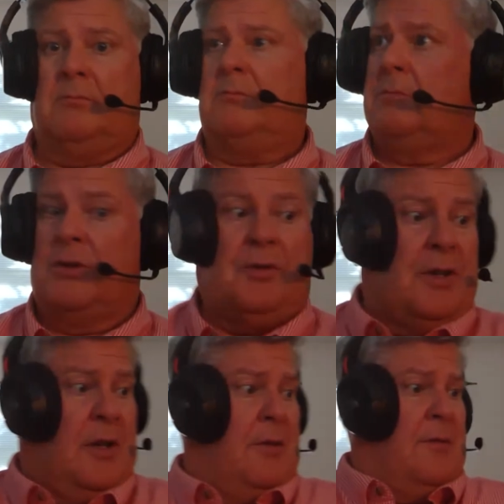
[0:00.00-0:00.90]
You can sit
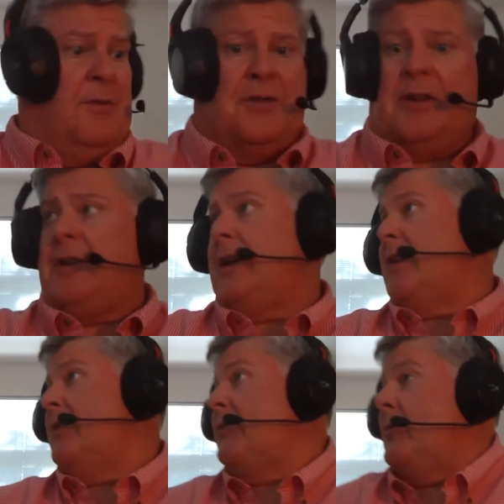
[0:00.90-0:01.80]
here and stare at it
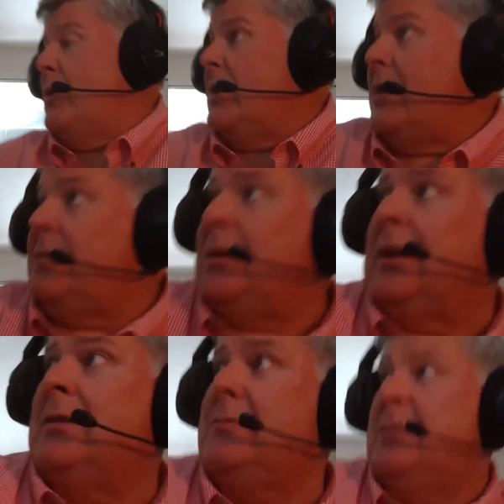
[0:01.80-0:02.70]
if you want.
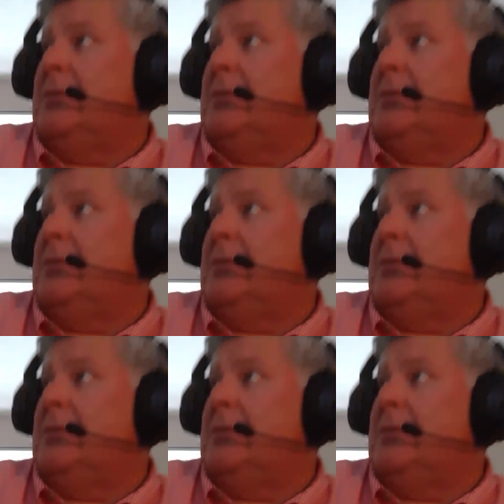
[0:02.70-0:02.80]
I don't know.